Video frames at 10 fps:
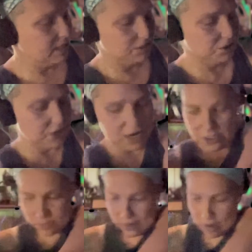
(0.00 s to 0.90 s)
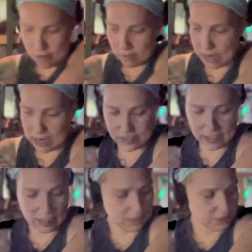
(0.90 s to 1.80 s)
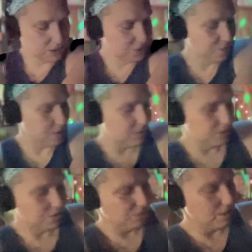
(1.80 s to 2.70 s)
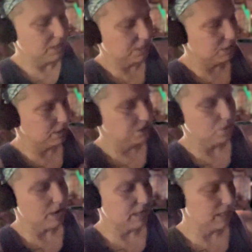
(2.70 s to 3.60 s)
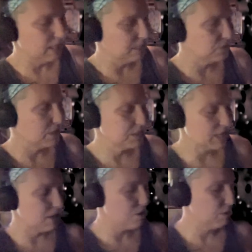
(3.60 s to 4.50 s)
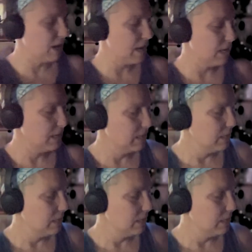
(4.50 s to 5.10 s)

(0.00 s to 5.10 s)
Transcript: exchange about 18 inches from it, so I get it. So I was like, okay,